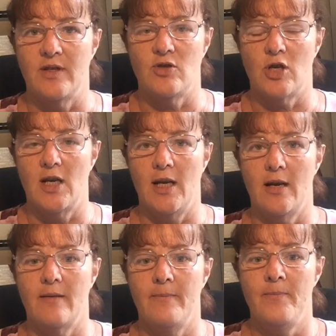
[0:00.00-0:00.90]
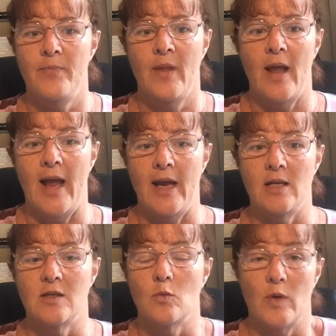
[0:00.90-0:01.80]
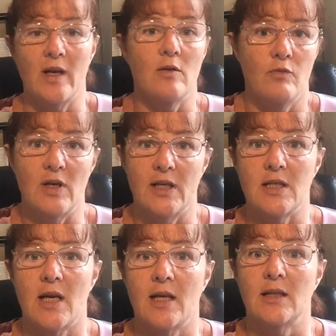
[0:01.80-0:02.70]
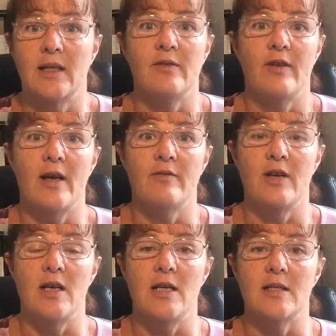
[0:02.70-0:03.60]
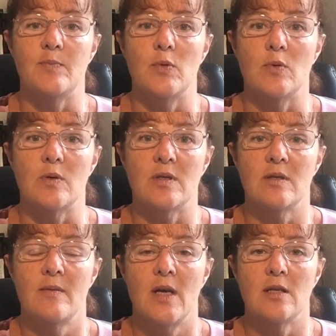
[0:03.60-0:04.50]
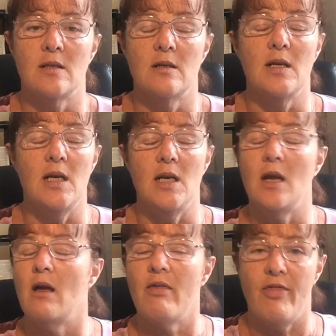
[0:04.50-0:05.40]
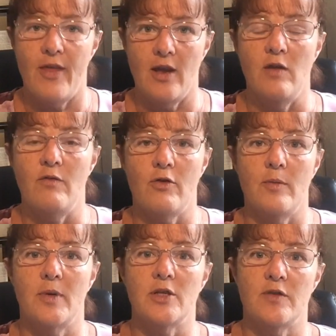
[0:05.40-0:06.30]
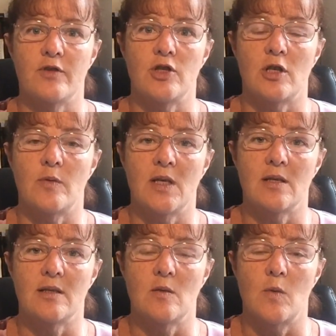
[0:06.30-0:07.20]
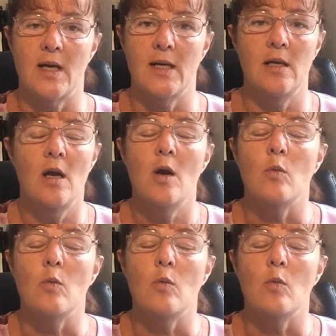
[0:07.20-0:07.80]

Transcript: Australia. And we can really take a leaf out of India's books. So India, thank you very much for showing us the way.